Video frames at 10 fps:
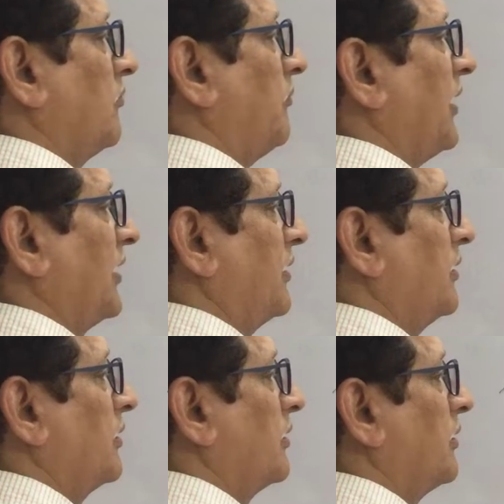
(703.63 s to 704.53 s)

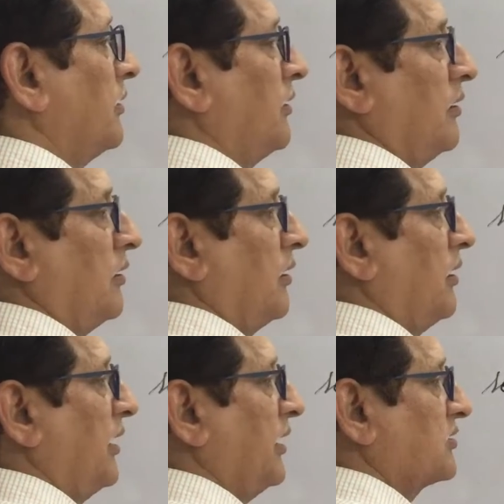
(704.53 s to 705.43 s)
by
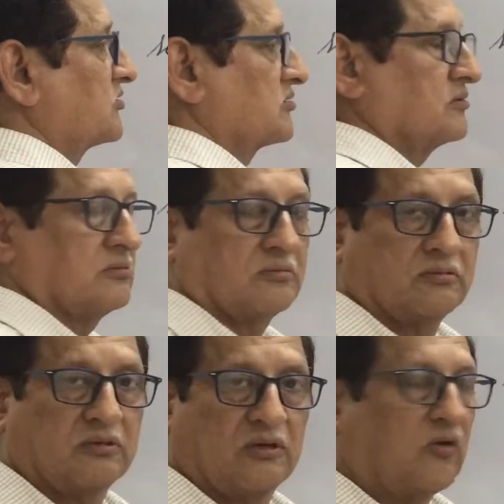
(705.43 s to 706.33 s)
x,
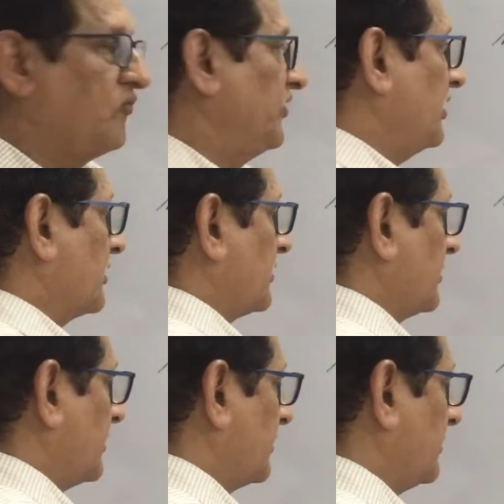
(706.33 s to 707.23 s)
we are
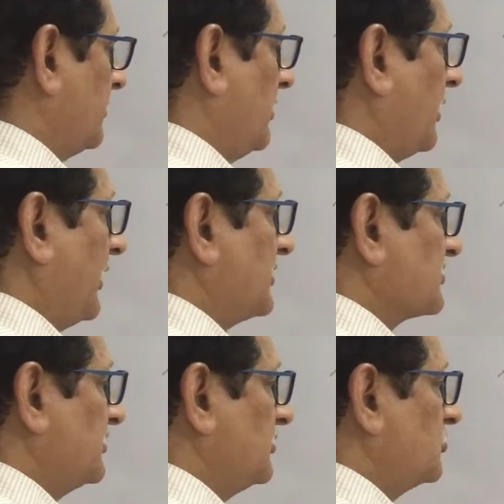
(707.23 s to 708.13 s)
getting here
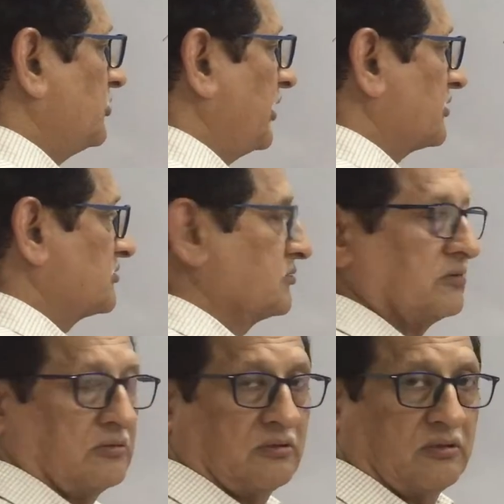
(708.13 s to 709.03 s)
s into x.
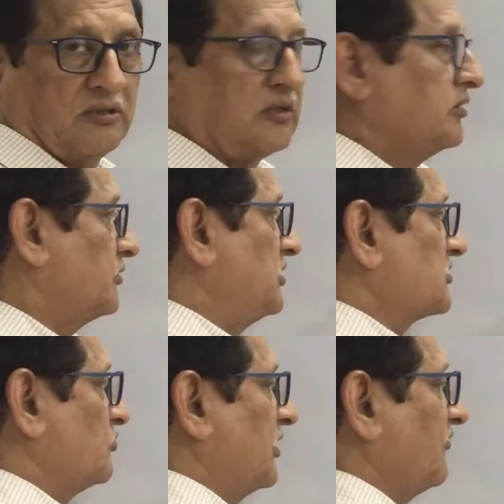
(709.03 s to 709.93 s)

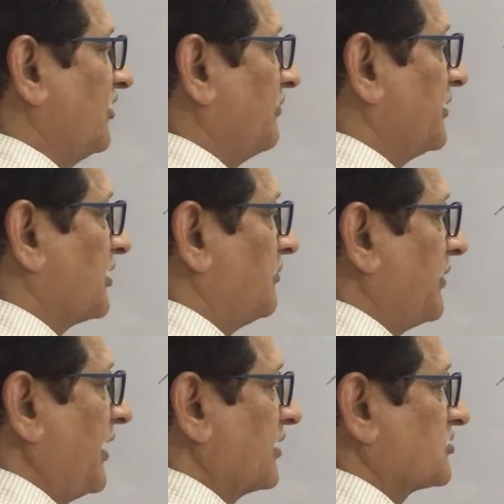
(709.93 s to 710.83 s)
This 1 will
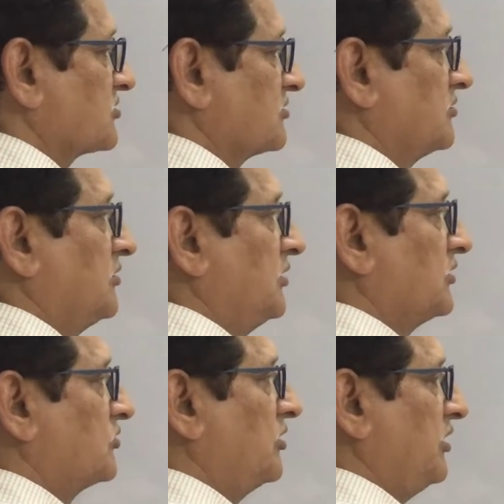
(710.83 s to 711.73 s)
become x,
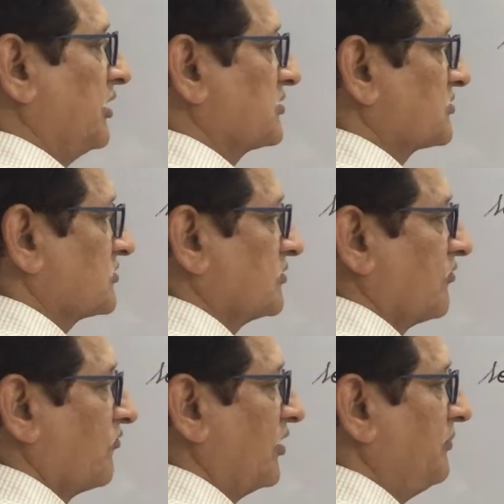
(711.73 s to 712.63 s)
3x
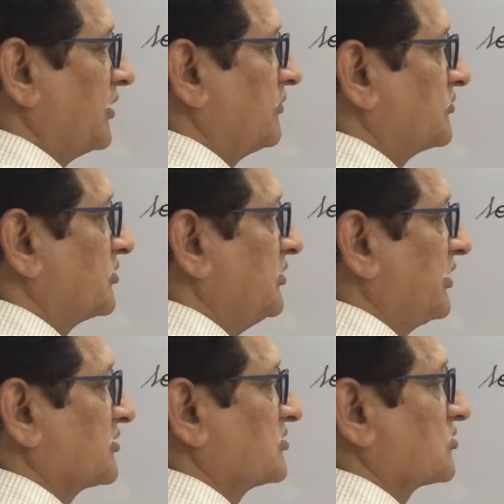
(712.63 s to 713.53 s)
will become
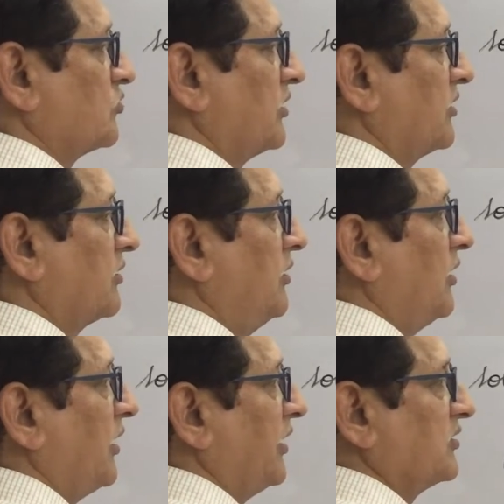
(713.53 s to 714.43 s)
3x
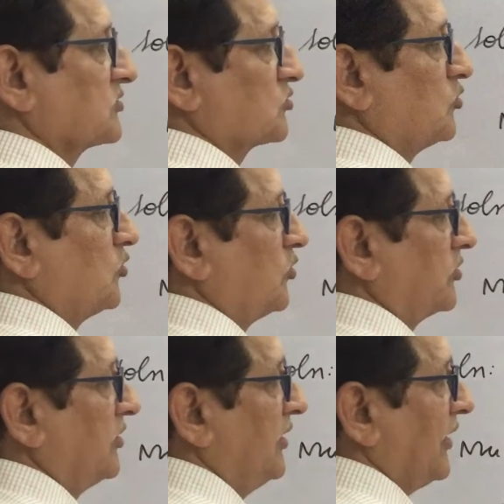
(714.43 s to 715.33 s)
square and so
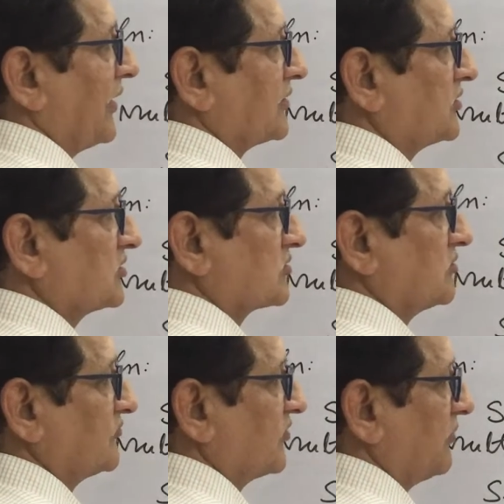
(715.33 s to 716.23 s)
on, and this
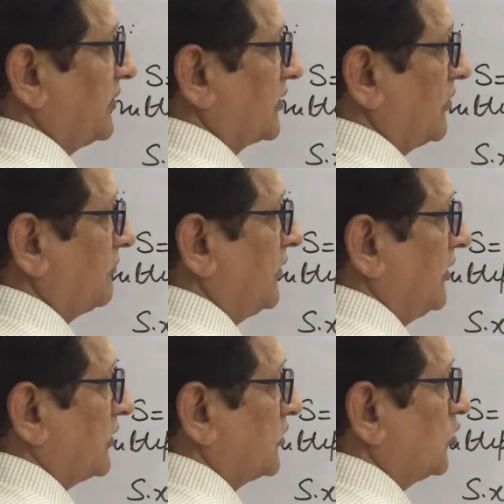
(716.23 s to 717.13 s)
term will
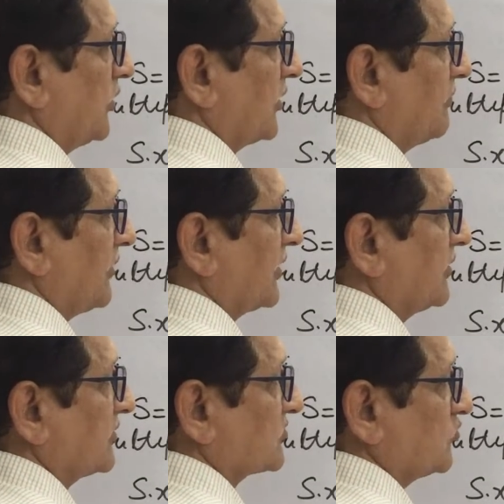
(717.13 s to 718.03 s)
become 2n
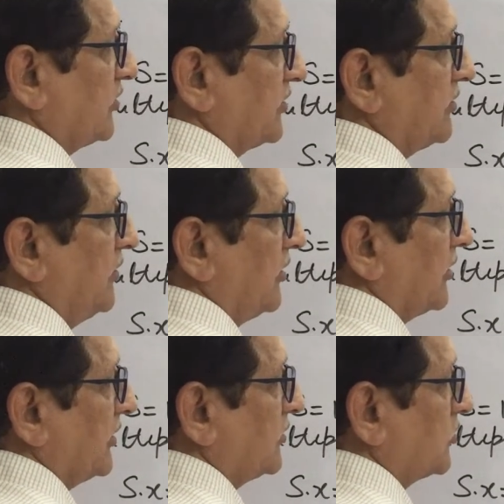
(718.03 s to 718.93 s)
minus 1
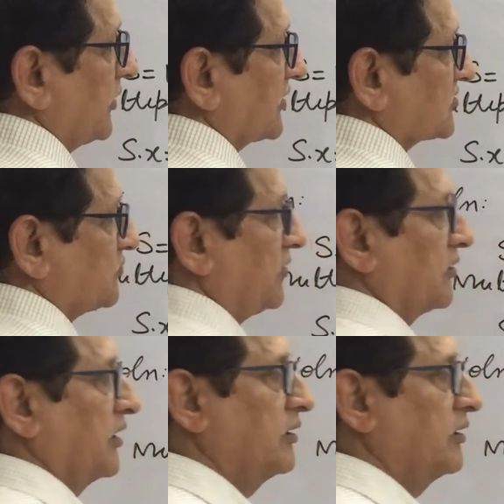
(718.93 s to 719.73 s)
into x power